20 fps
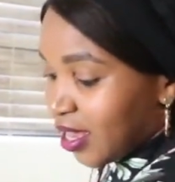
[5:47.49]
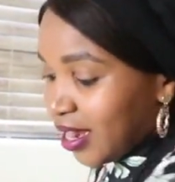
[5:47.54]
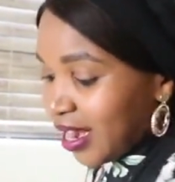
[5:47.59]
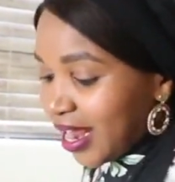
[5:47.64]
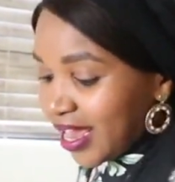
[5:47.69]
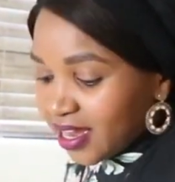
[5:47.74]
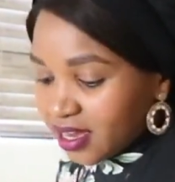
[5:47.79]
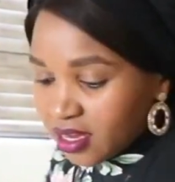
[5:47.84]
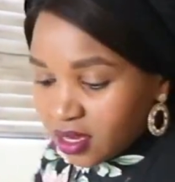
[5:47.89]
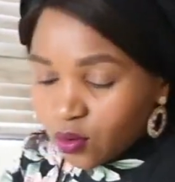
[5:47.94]

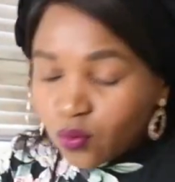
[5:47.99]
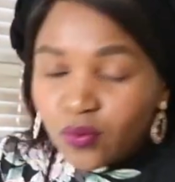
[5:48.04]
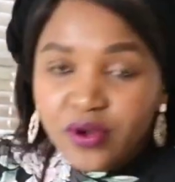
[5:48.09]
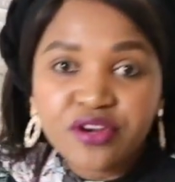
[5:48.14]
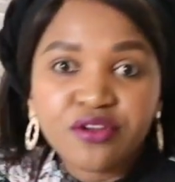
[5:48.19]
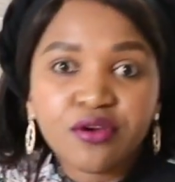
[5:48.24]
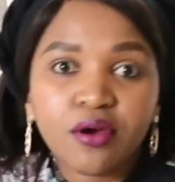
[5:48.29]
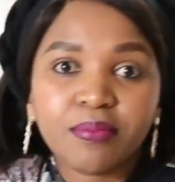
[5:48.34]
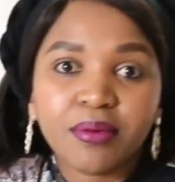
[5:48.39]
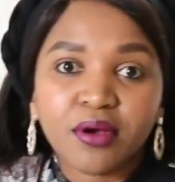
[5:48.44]
Like
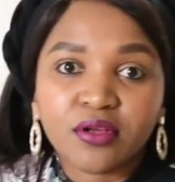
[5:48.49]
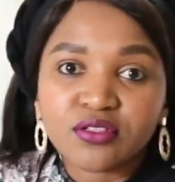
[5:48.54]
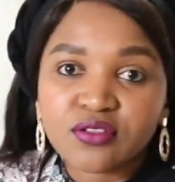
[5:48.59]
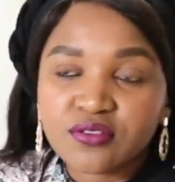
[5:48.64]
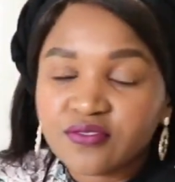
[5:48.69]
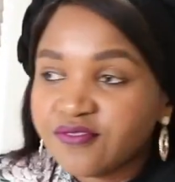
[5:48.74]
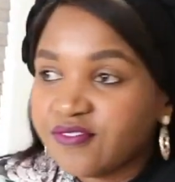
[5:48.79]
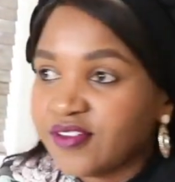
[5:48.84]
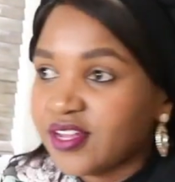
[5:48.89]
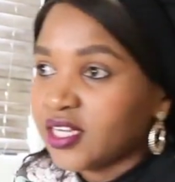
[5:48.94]
when you're about
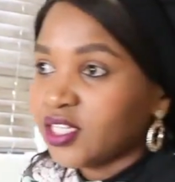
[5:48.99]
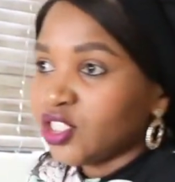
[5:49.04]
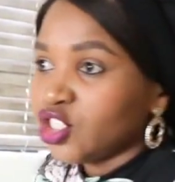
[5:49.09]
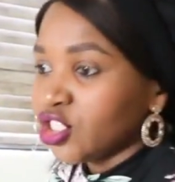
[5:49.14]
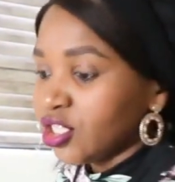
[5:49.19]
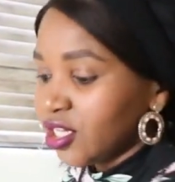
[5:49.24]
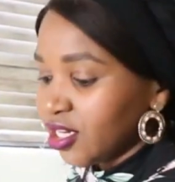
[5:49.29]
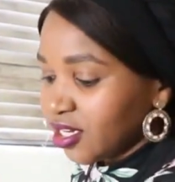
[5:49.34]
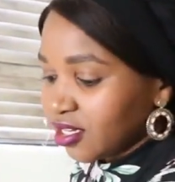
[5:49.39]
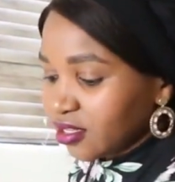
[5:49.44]
to finish
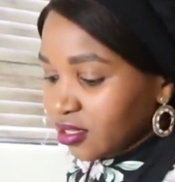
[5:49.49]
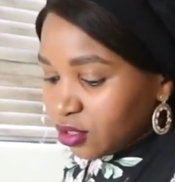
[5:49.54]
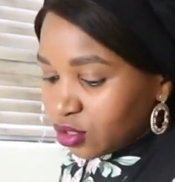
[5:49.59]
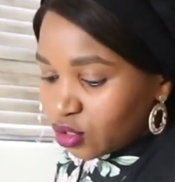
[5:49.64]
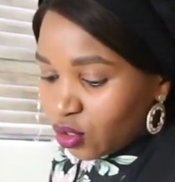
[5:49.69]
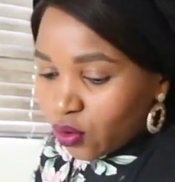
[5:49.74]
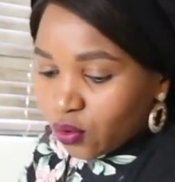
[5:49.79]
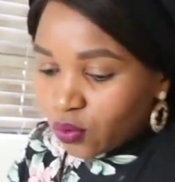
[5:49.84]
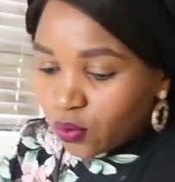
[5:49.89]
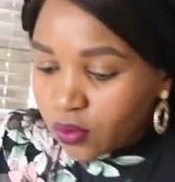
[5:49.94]
kneading the
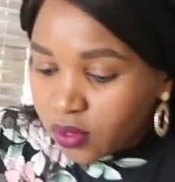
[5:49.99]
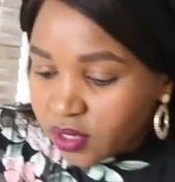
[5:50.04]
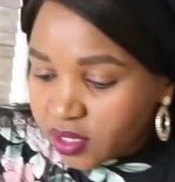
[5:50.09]
dough,